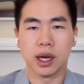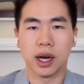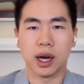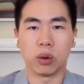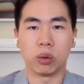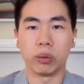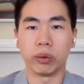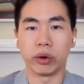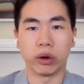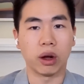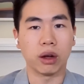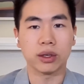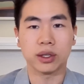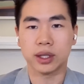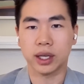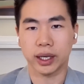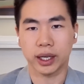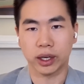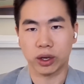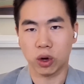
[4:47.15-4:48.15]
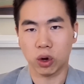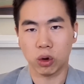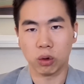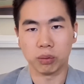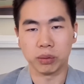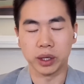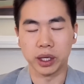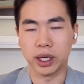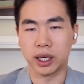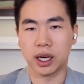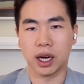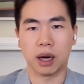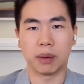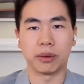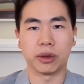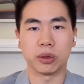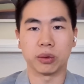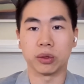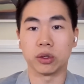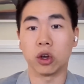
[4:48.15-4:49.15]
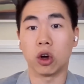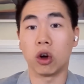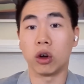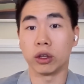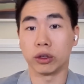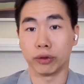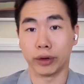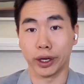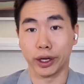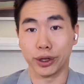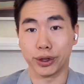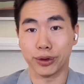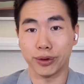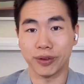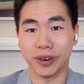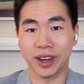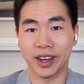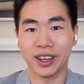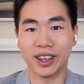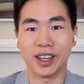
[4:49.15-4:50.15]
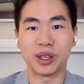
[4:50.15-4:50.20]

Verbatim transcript: Uh, when we were all stuck at home, e-commerce was all the rage, right?